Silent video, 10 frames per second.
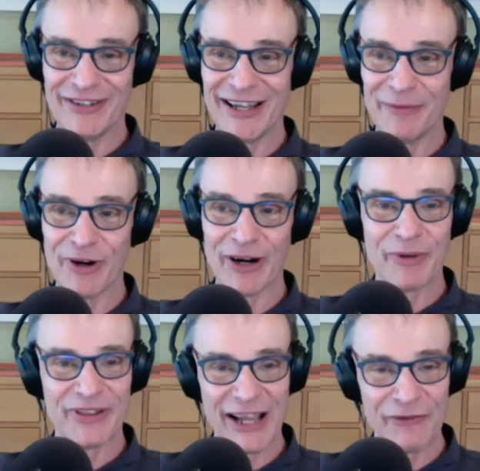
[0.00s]
Denmark,
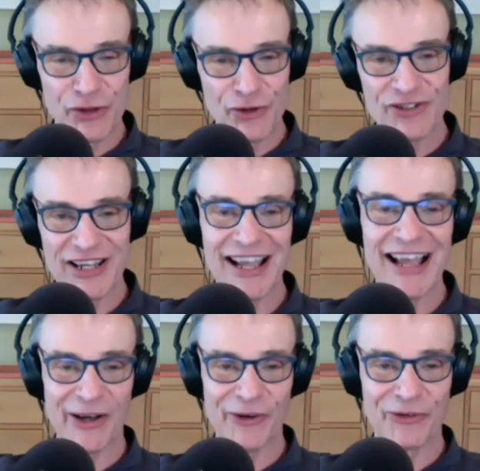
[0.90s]
but they have Jersey
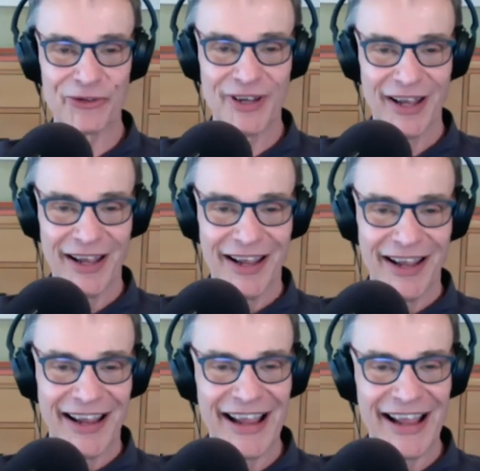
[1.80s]
cows.
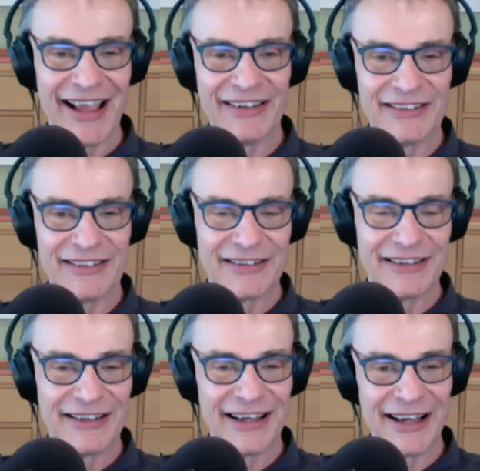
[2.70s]
And
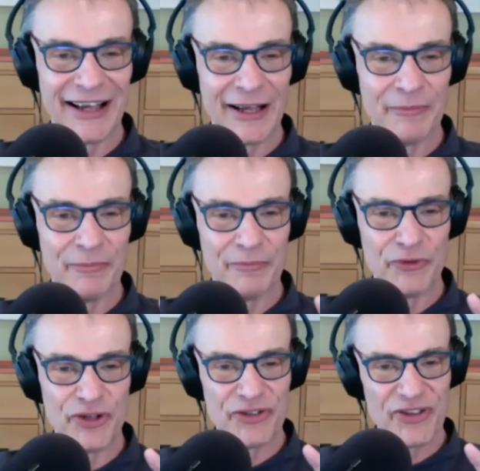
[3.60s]
uh,
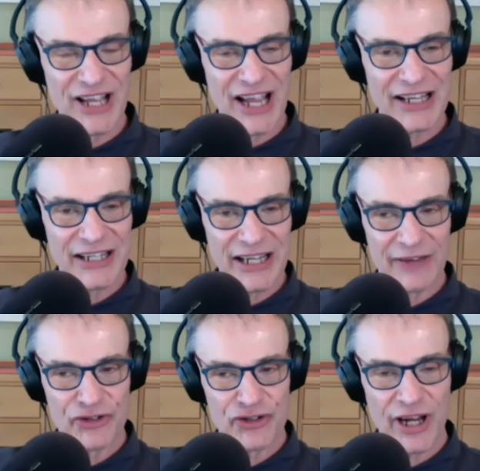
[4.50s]
just this idea
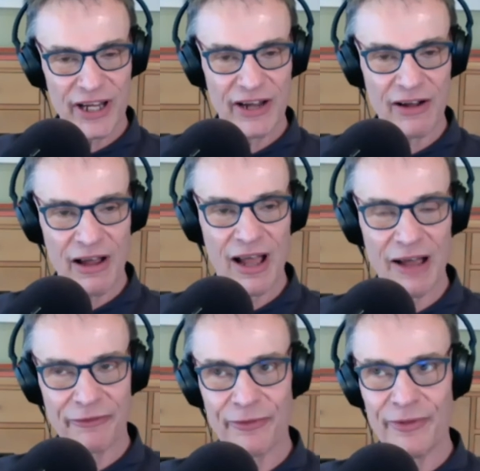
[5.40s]
of shucking
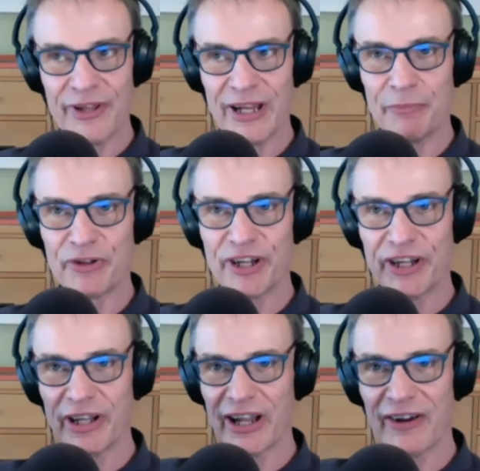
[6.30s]
off the
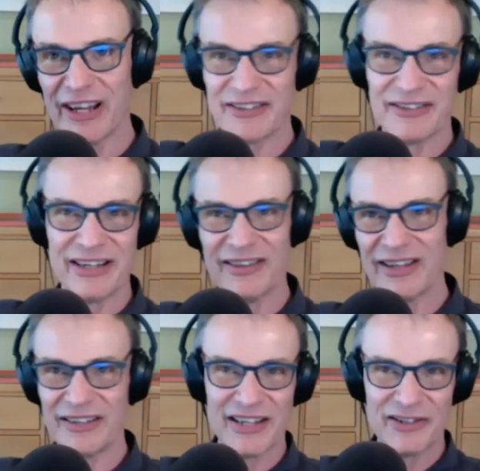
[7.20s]
particularities and seeing
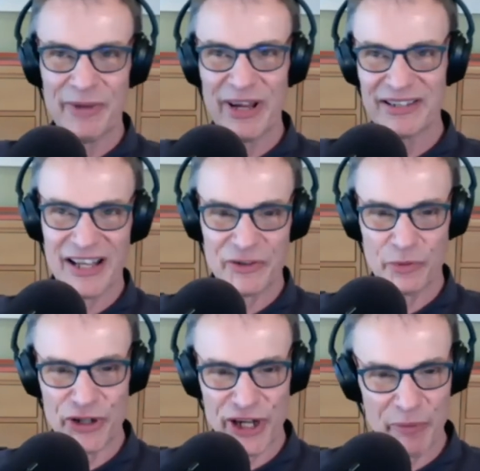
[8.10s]
that it doesn't make sense
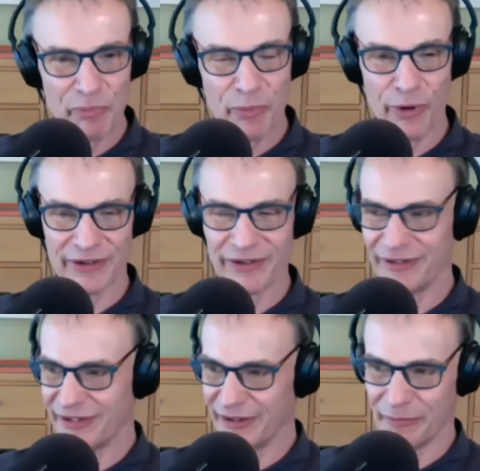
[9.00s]
when you import
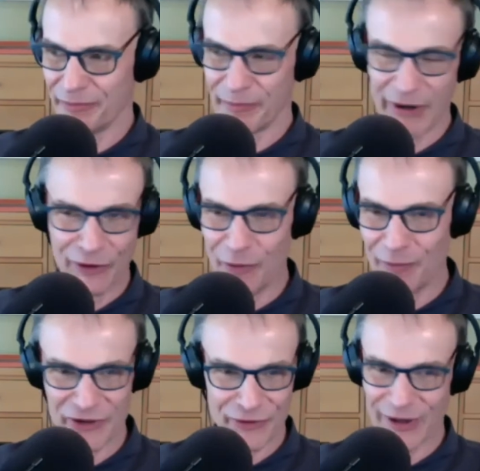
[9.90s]
the buffalo
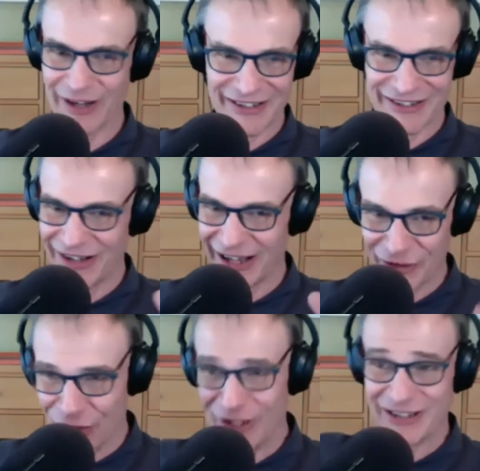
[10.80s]
mozzarella. It's not
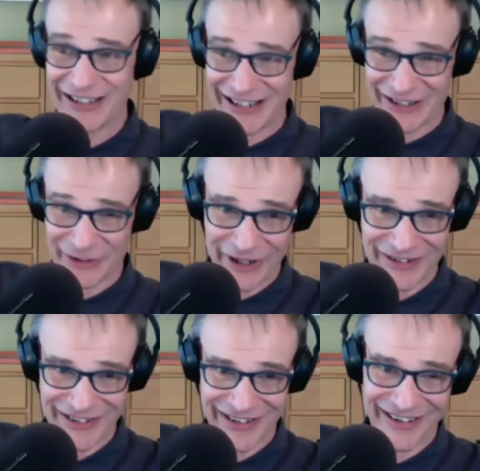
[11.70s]
as good as it is when
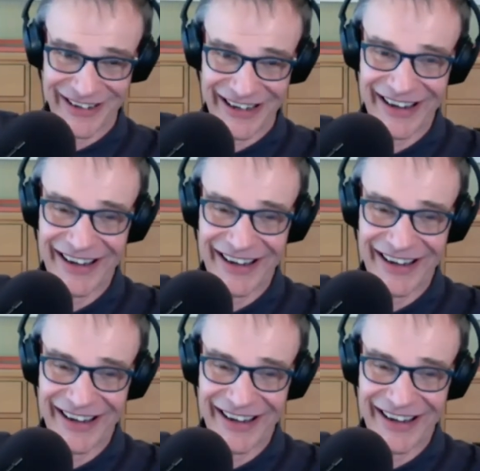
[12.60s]
it's in Italy.